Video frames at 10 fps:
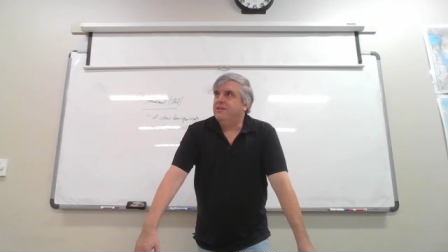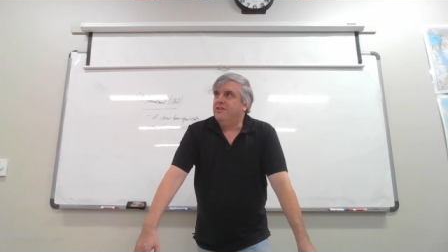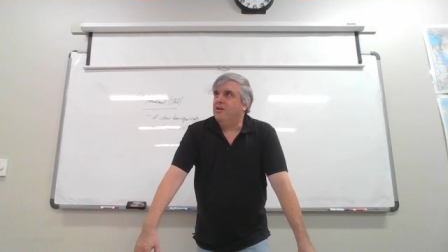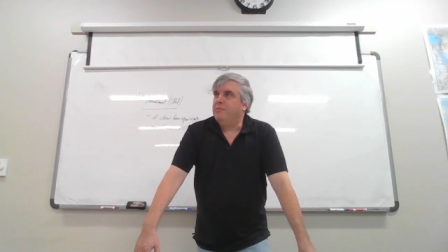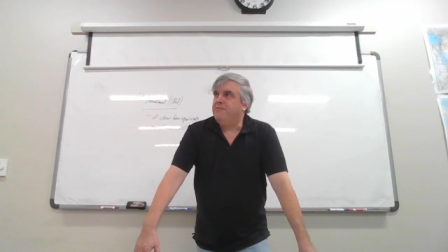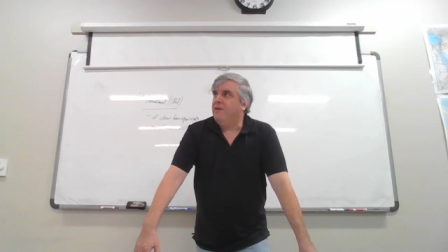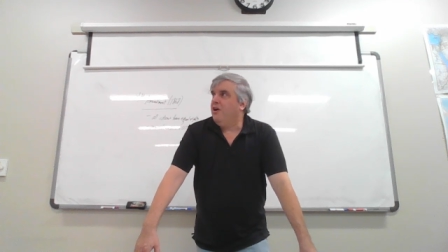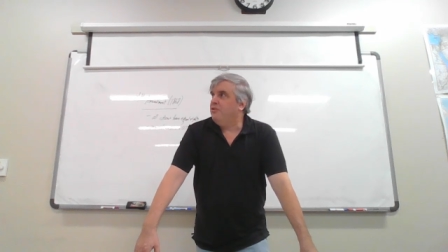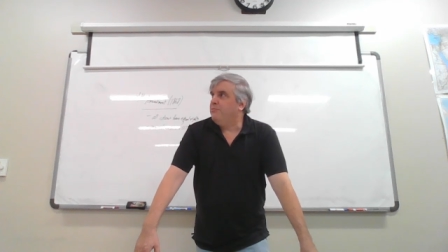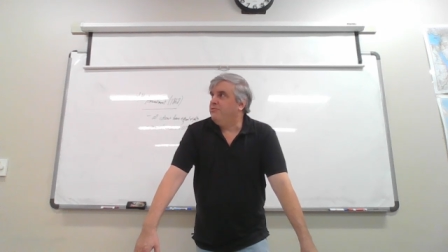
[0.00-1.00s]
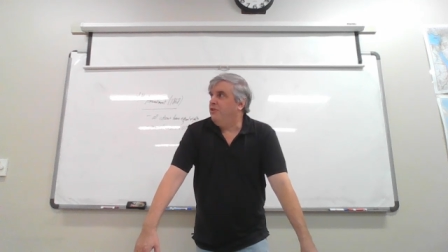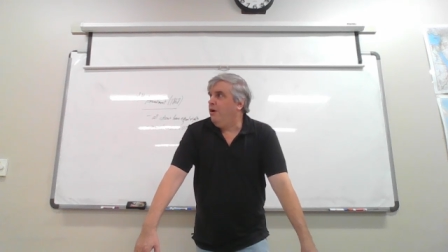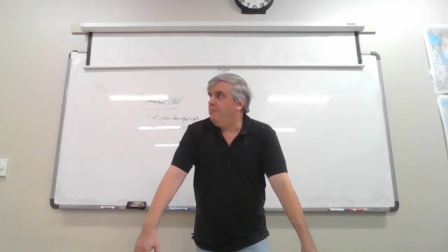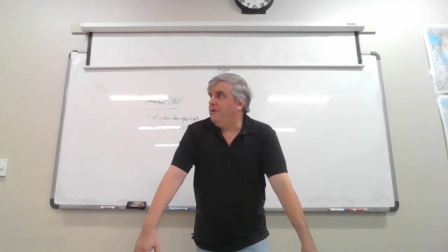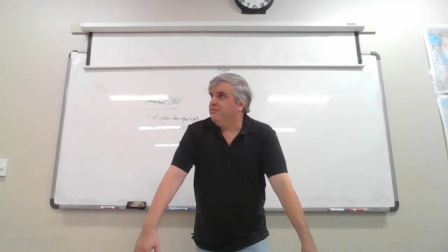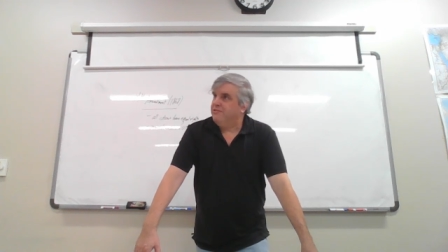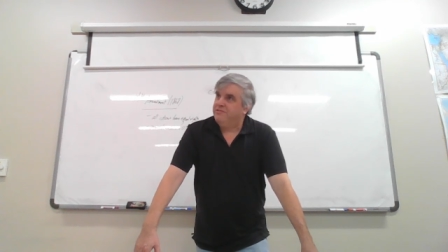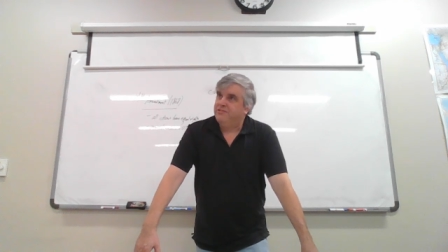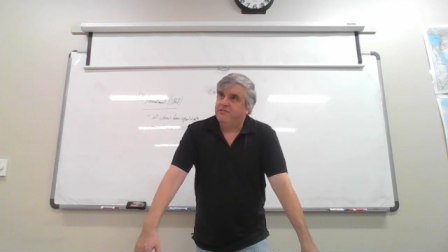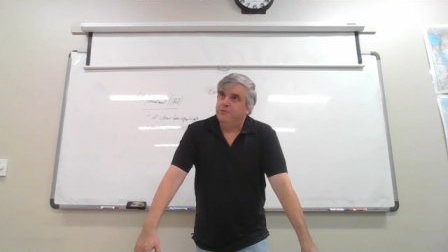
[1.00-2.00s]
you can be fired from a job based on your
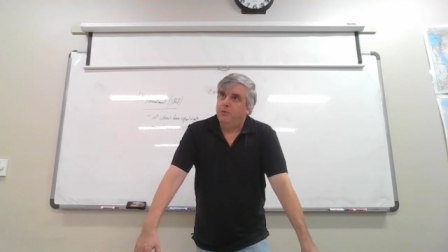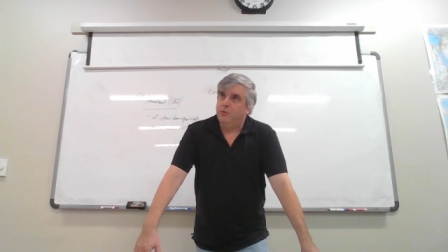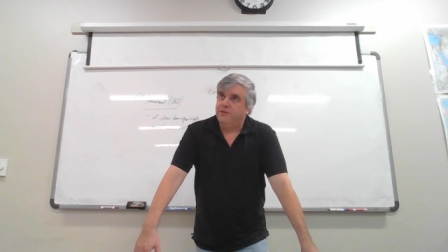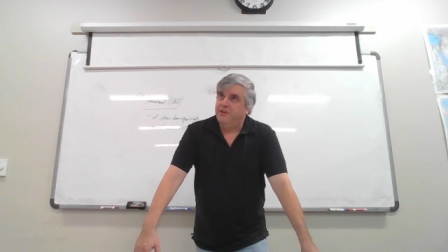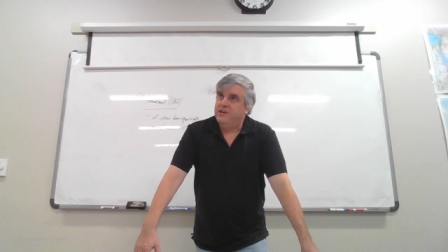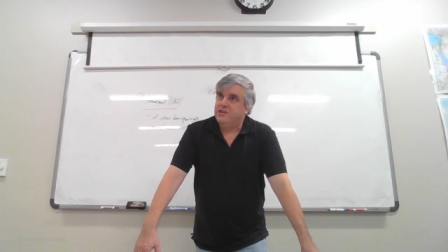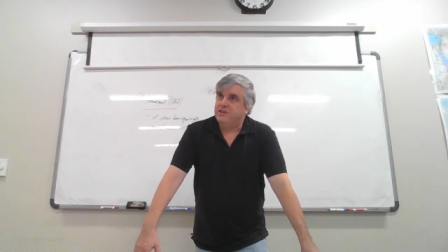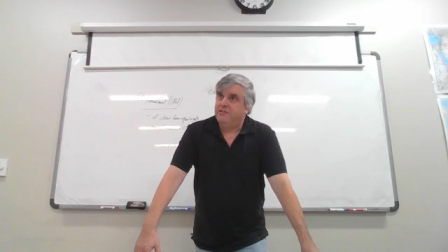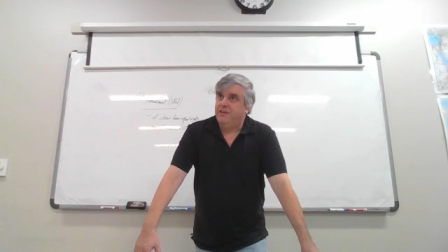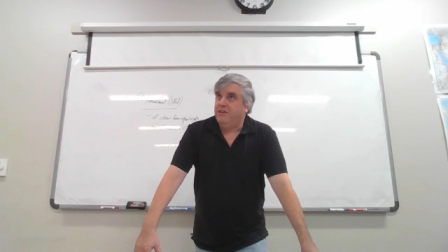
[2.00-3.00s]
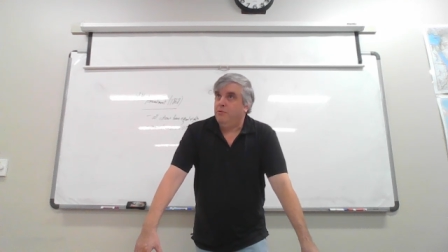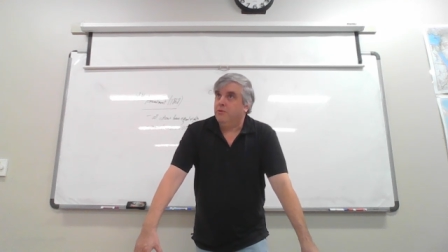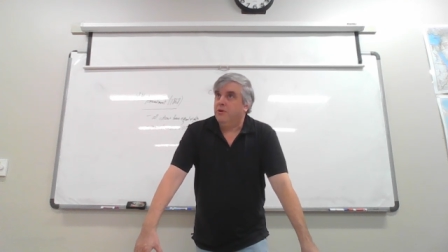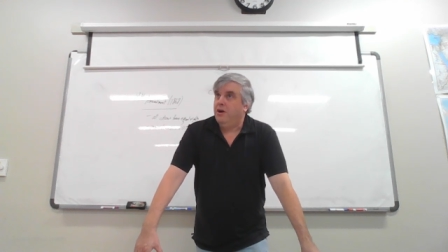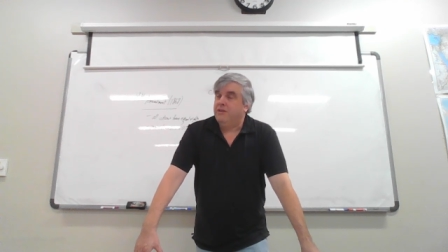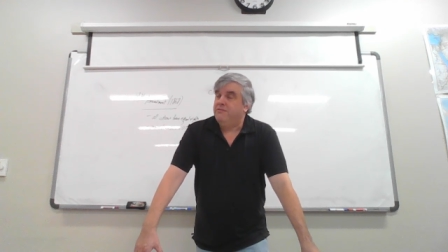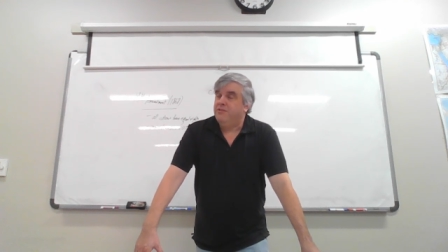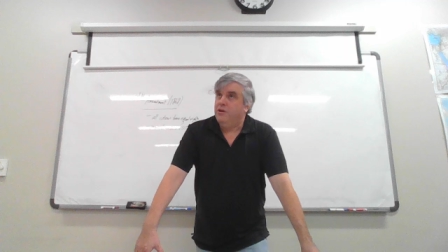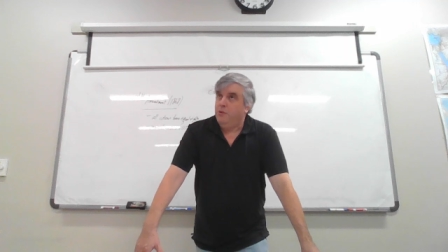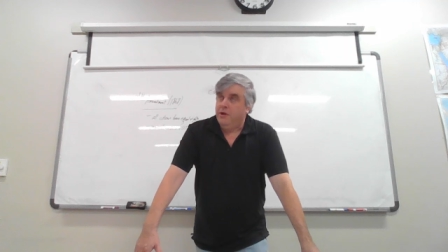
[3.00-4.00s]
sexual orientation, things you were not even
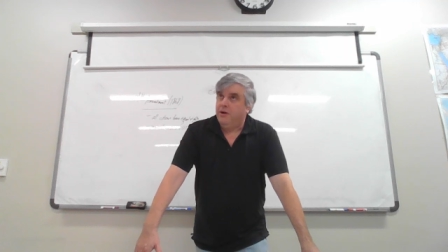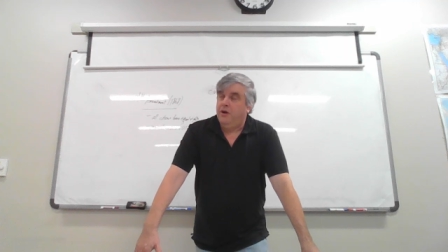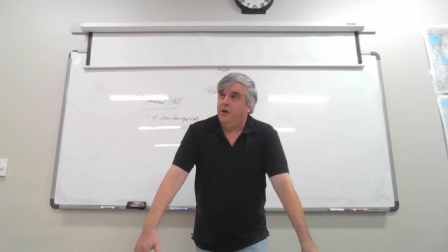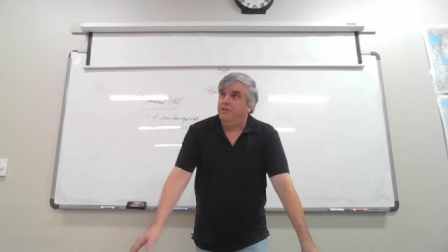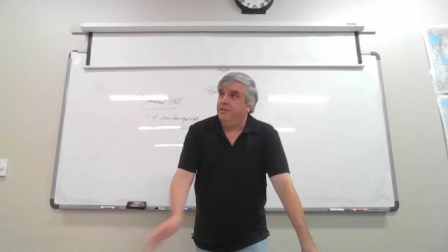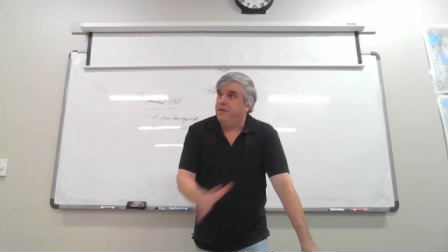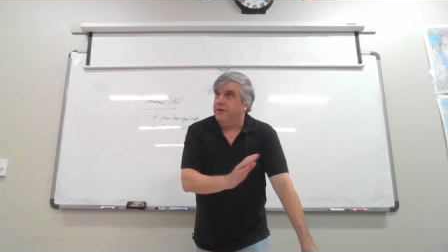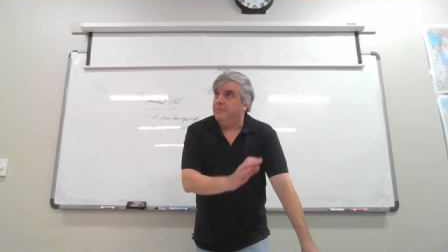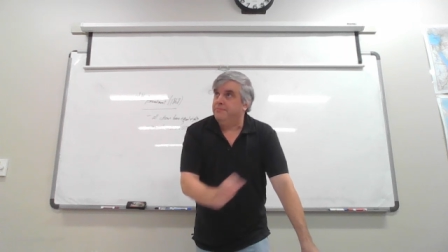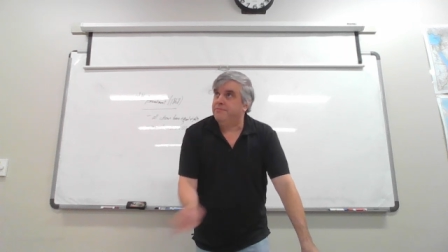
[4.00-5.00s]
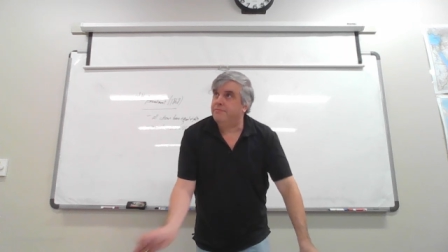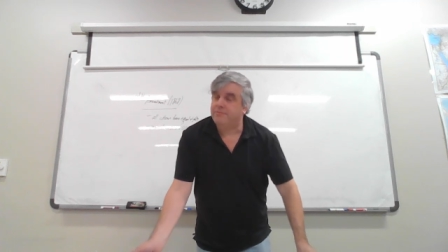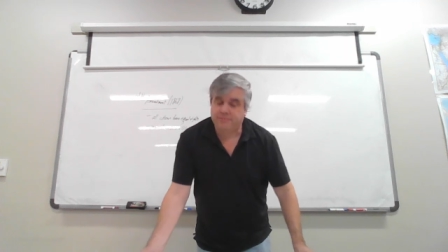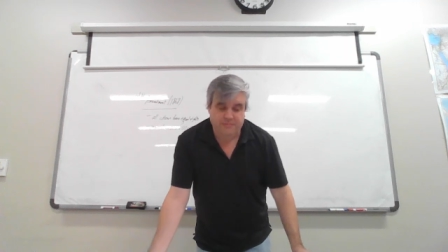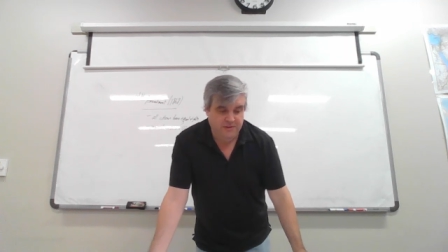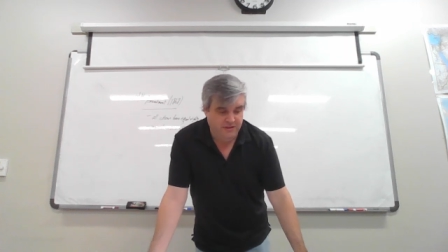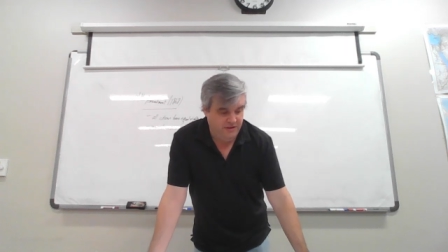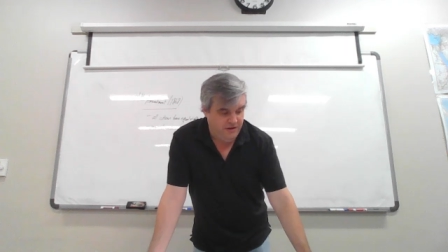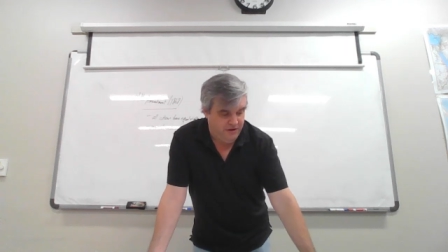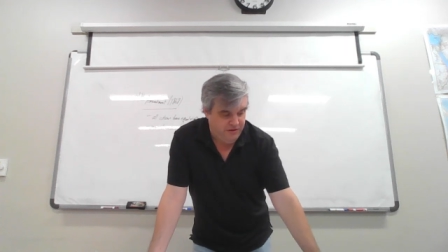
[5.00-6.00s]
doing on the uh,
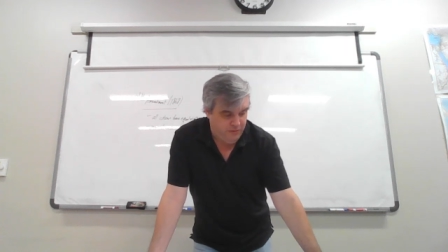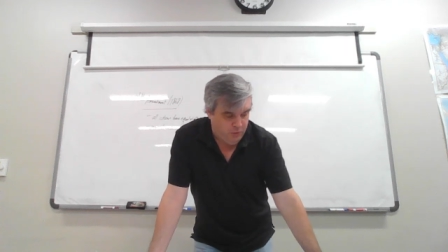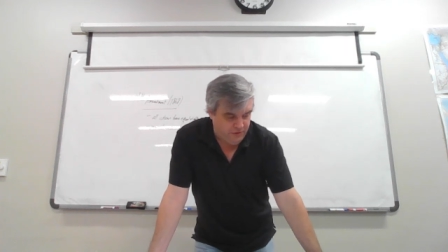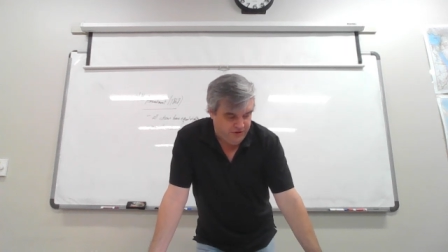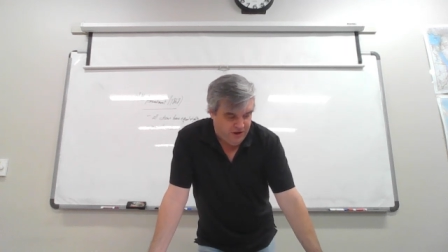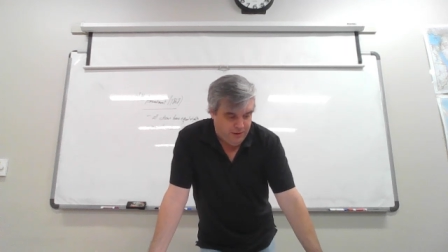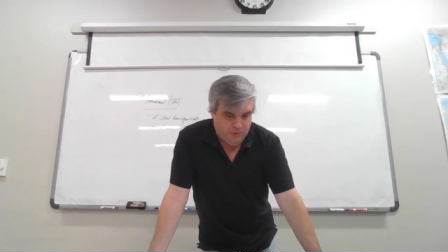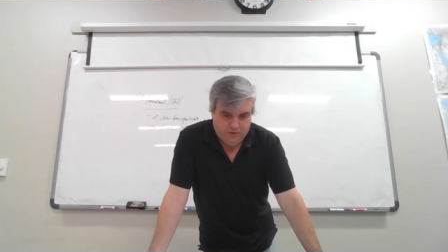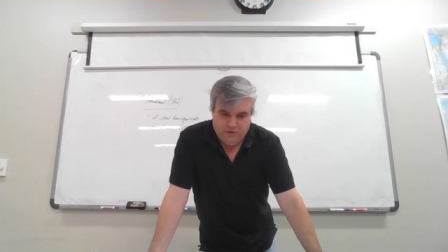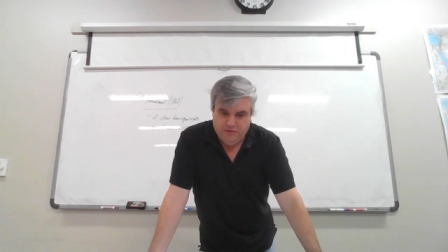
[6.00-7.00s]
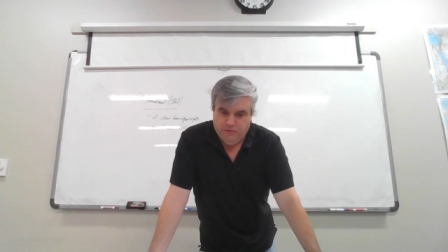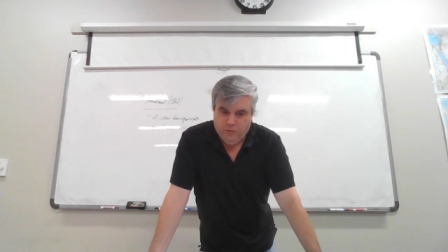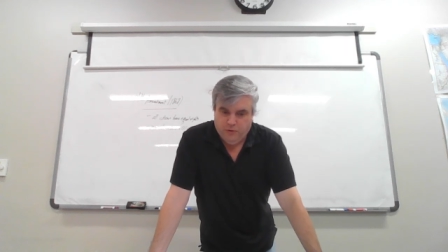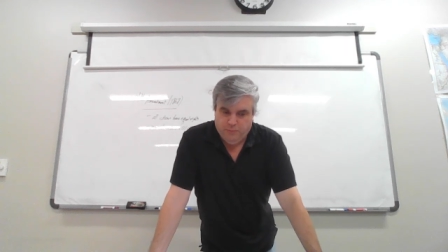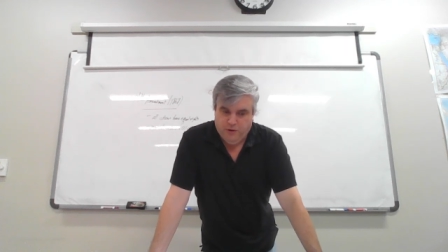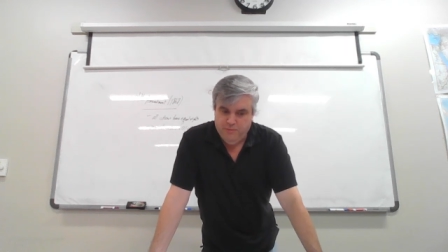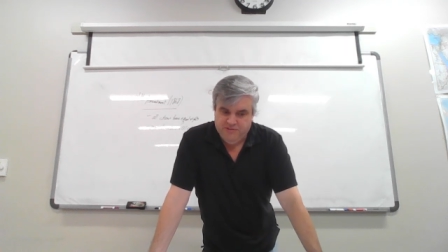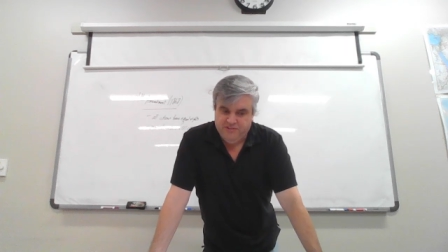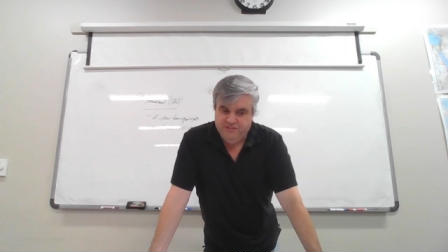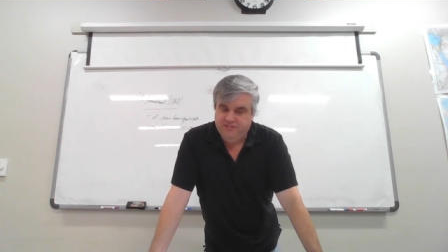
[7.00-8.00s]
uh, in the work time or on your on work
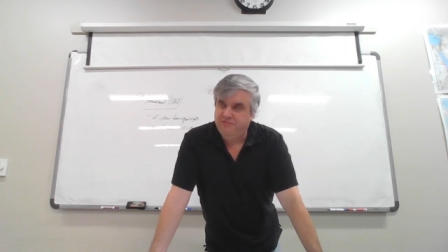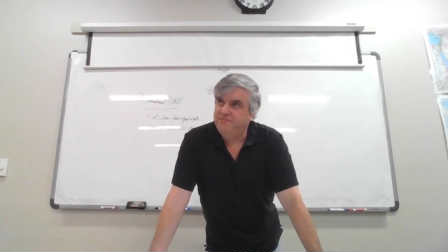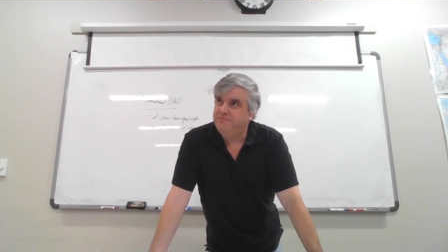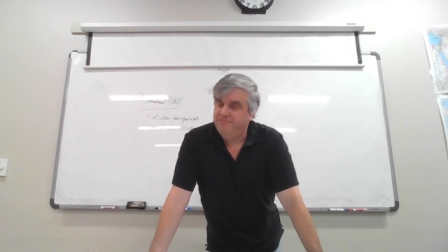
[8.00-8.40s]
premises.